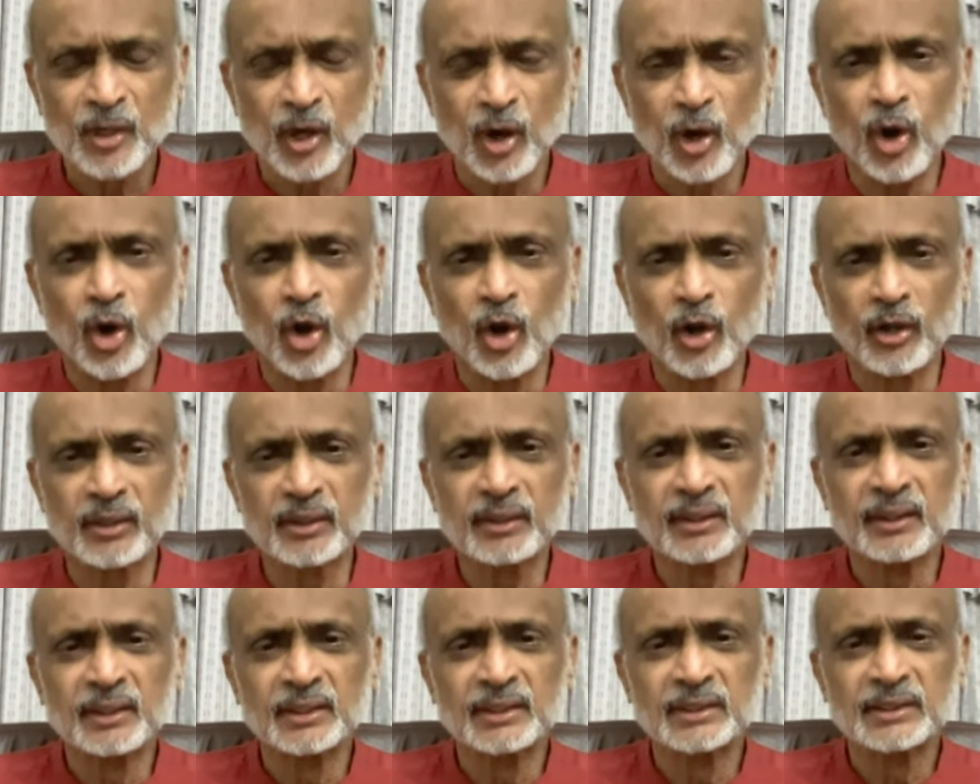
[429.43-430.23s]

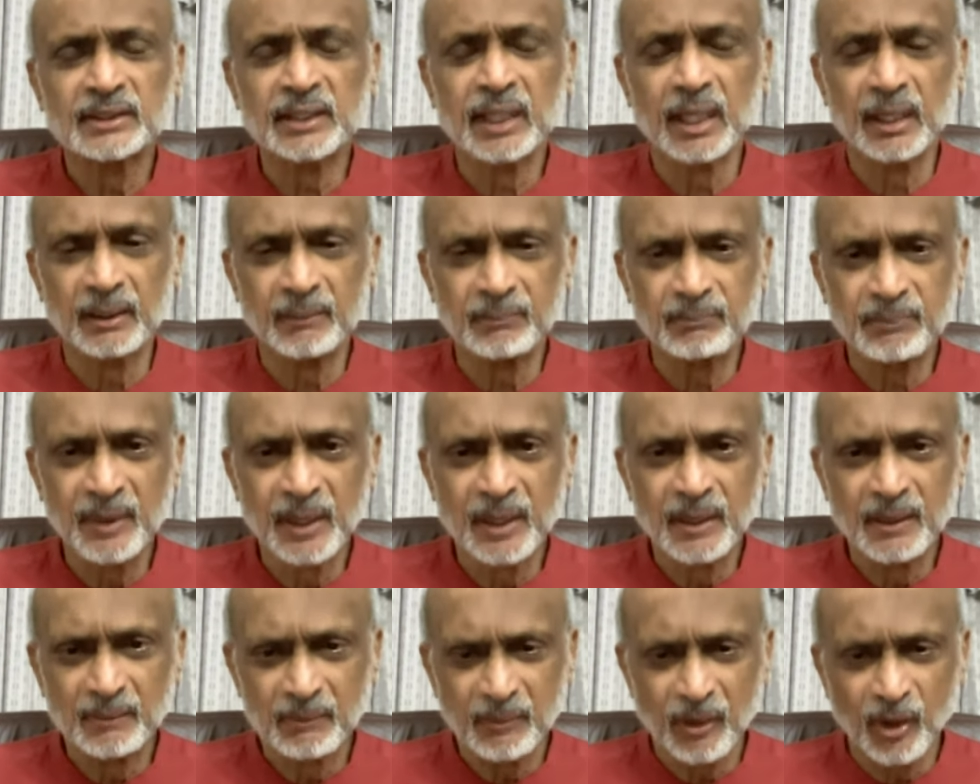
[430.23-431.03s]
on the
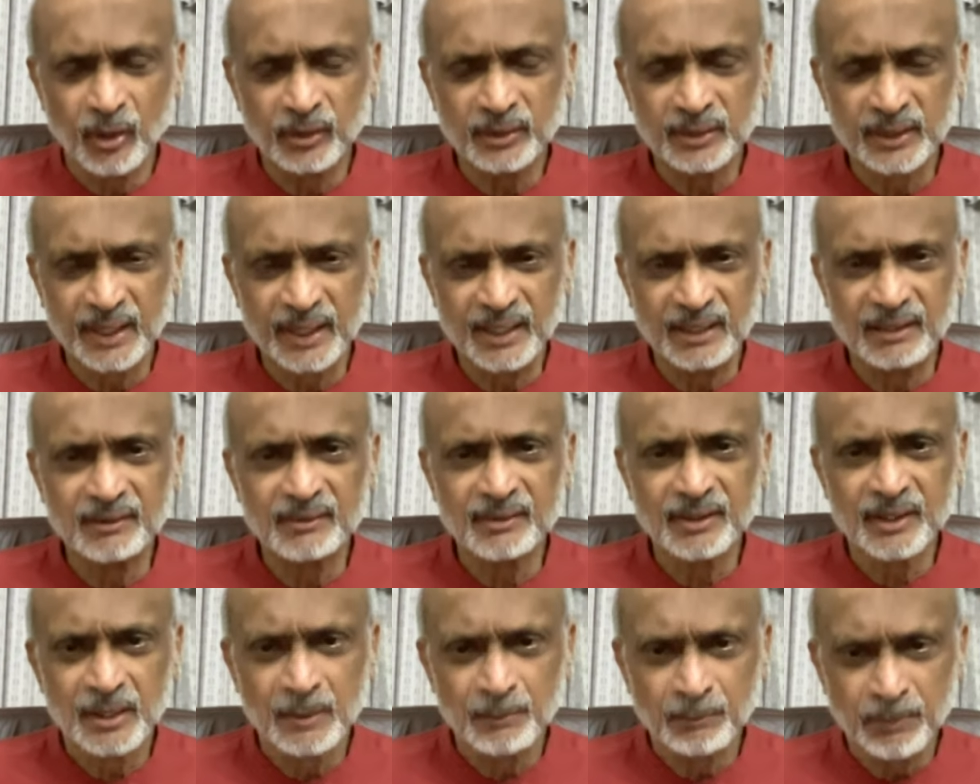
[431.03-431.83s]
on the
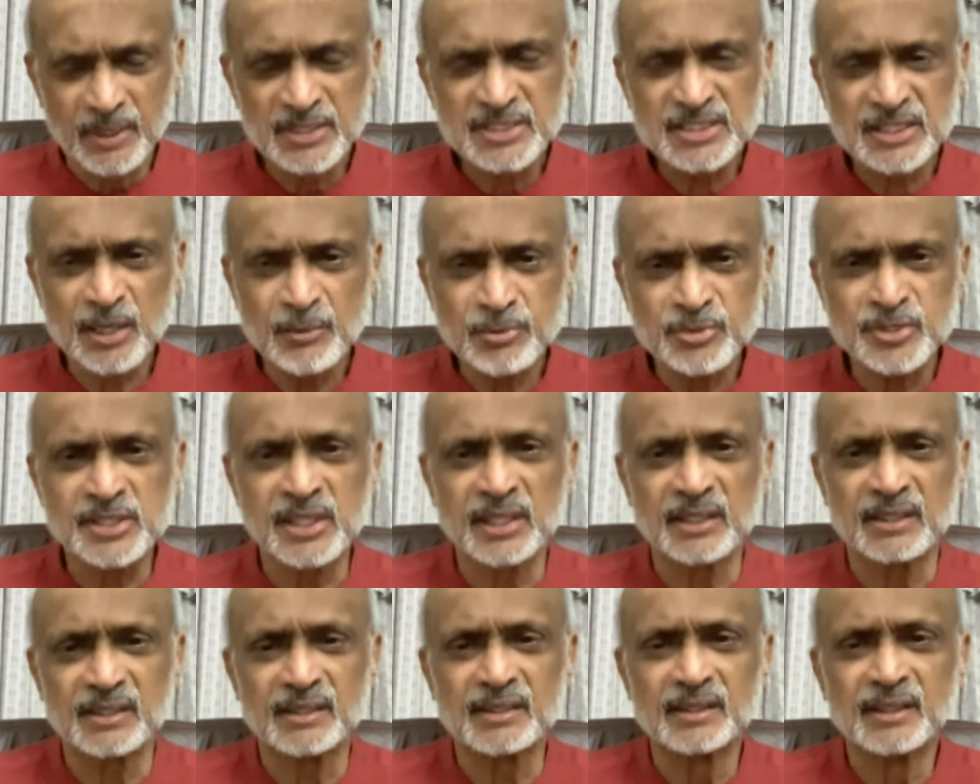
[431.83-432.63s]

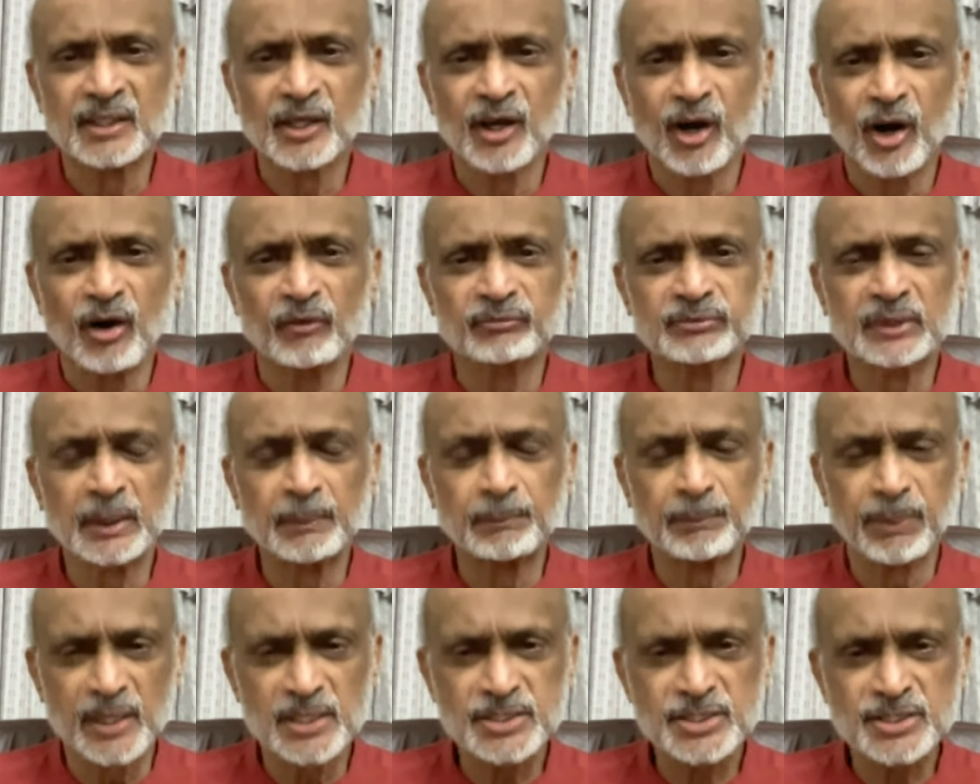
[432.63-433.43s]
perception of the
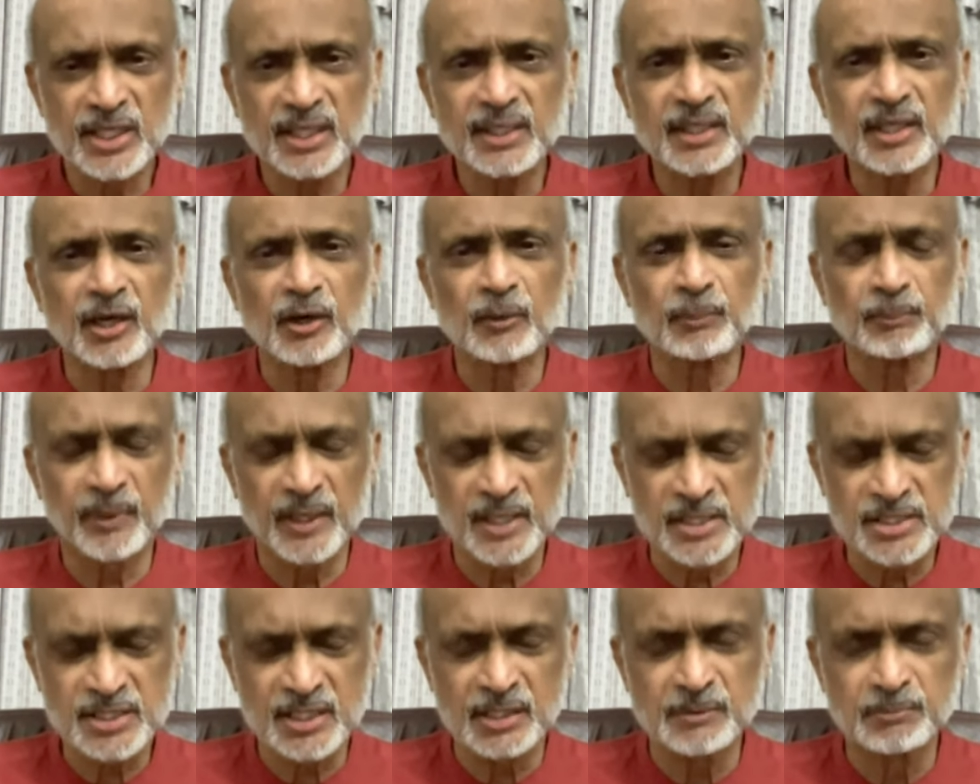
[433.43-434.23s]
persona of
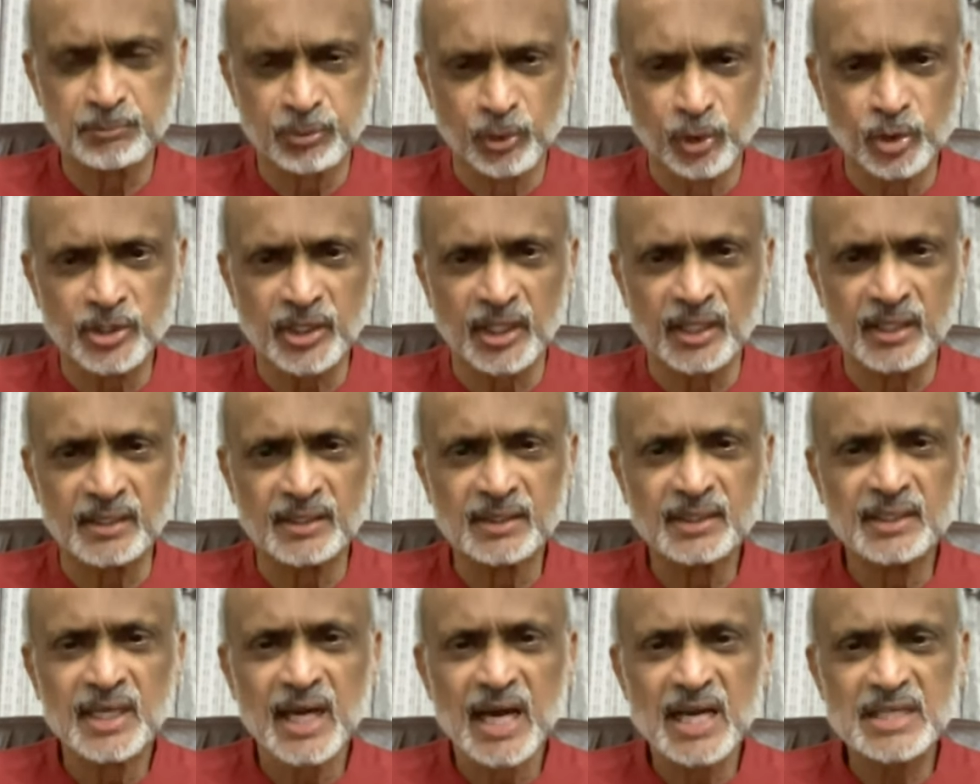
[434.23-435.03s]
President Putin
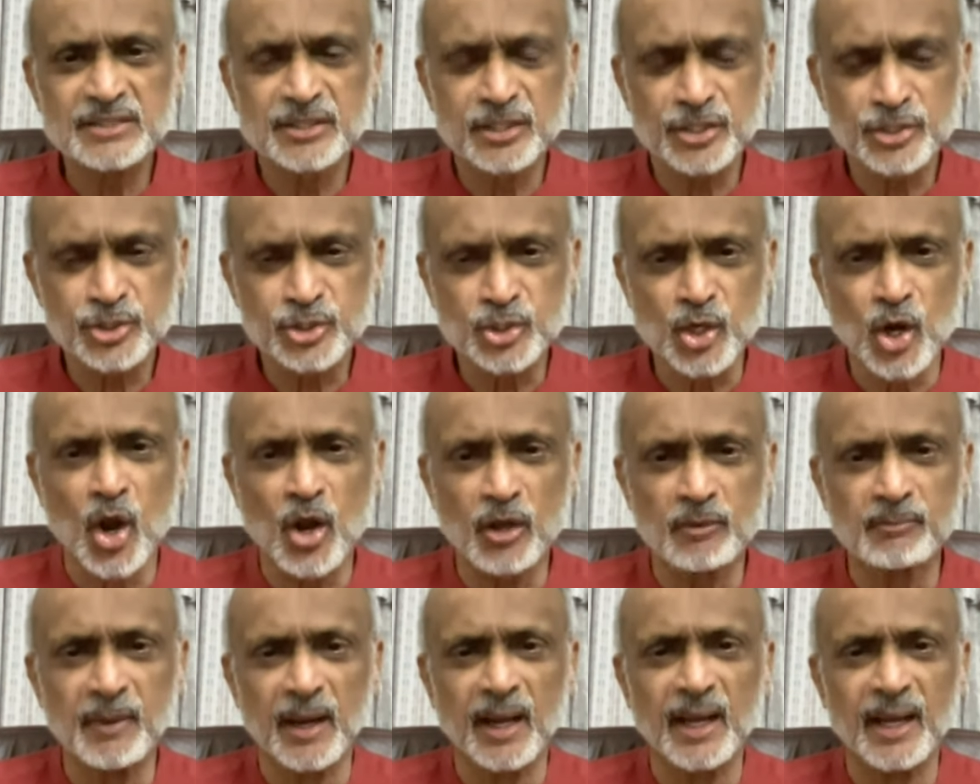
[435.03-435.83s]
as a
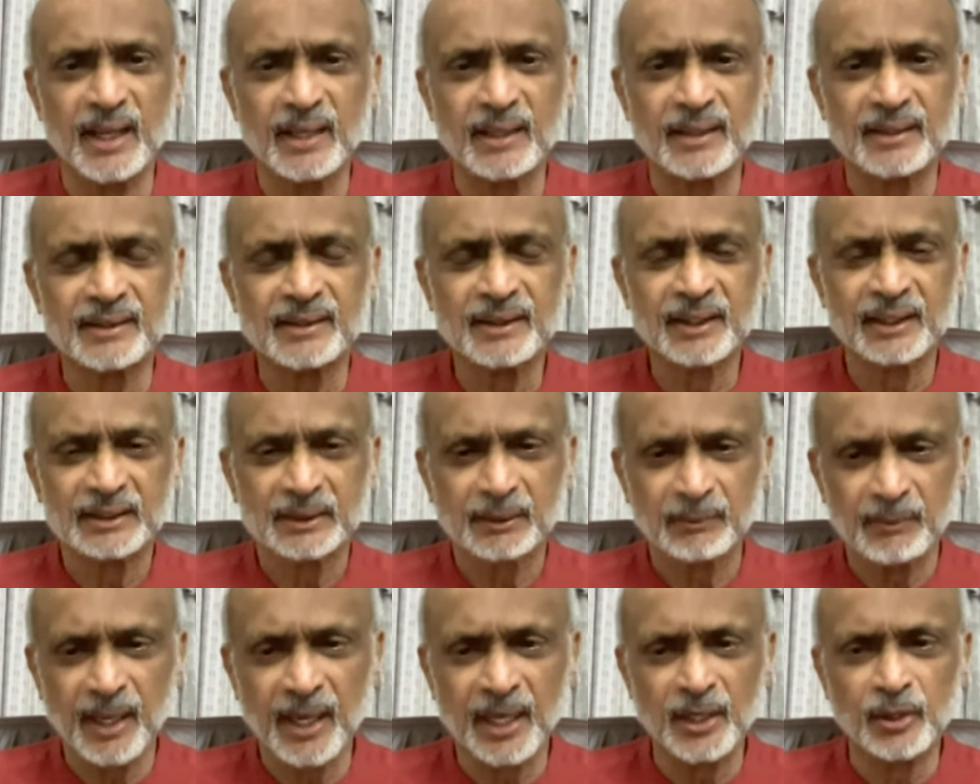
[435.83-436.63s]
strong man,
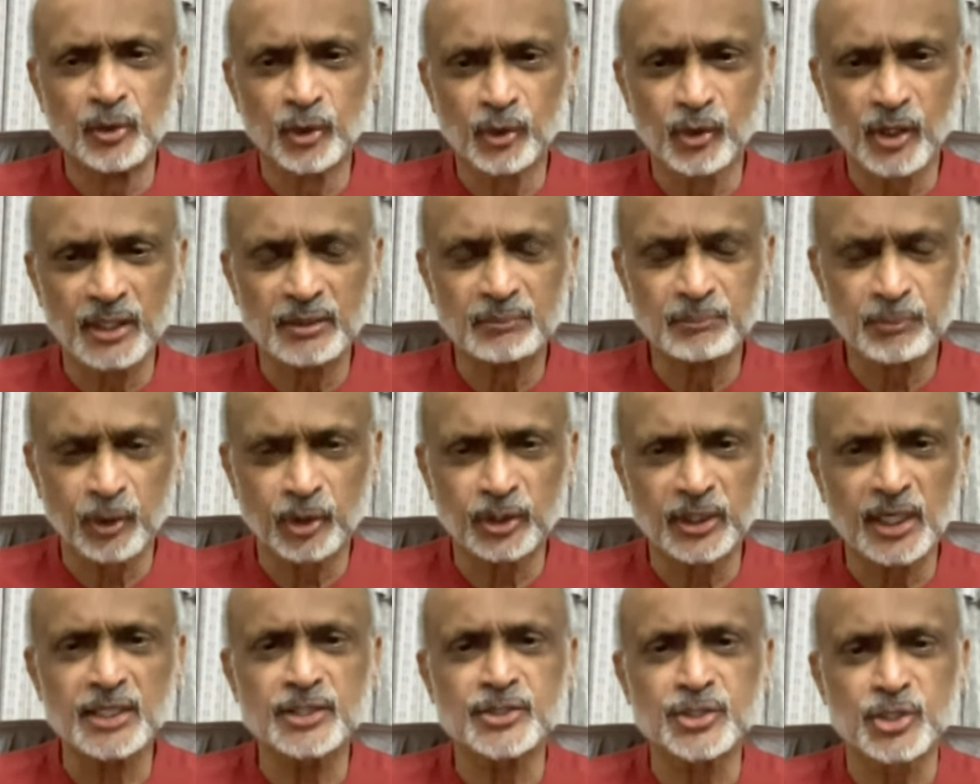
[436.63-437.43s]
the man who can
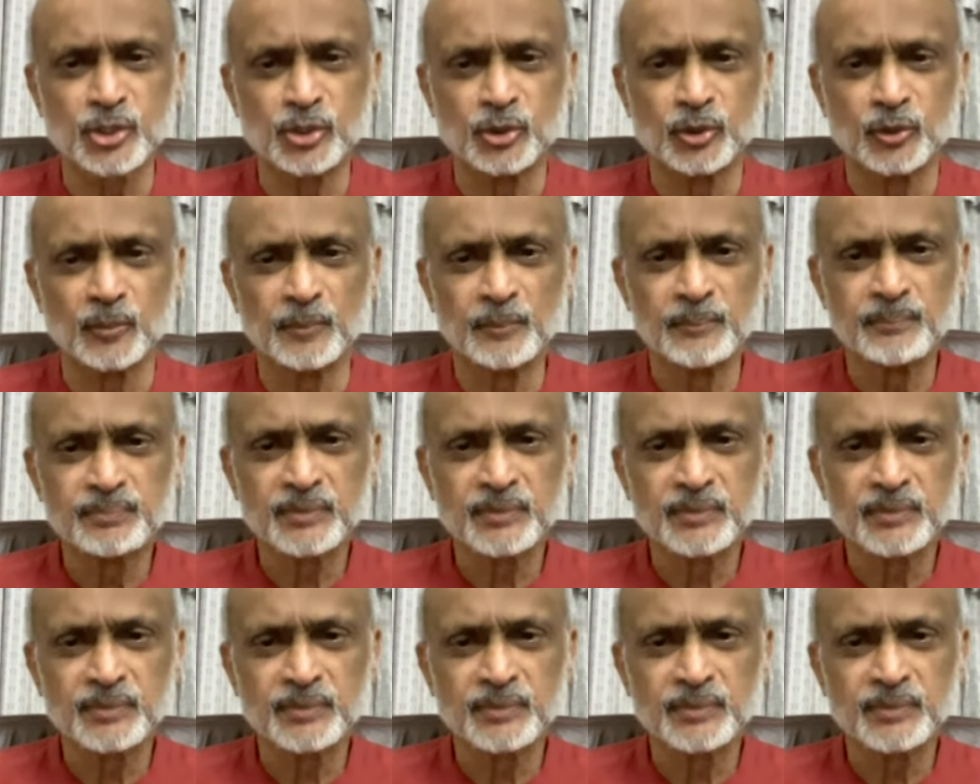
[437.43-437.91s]
protect you,